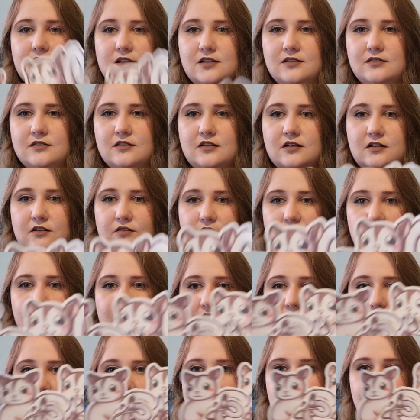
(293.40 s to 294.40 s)
These are
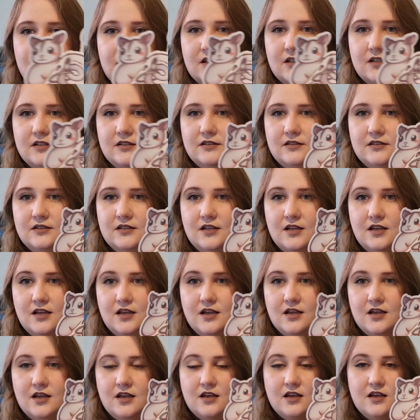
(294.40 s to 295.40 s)
vinyl stickers.
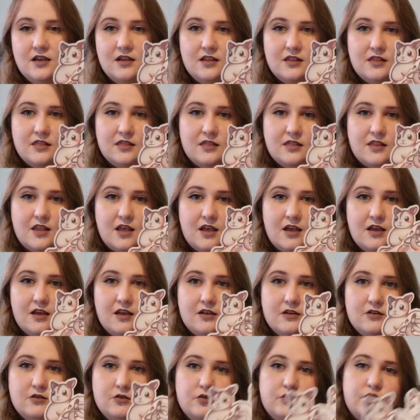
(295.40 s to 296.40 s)

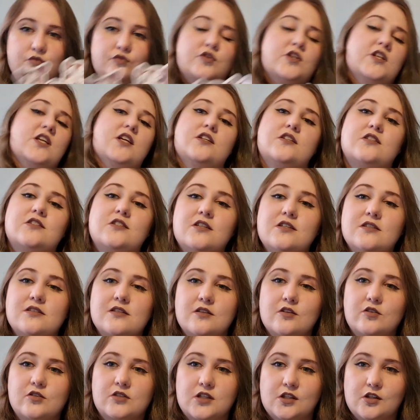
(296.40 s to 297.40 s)
They're all 3 inches
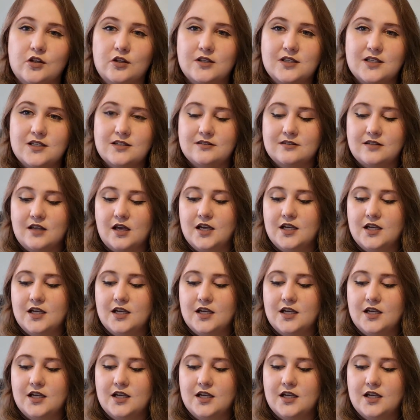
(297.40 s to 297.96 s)
along the longest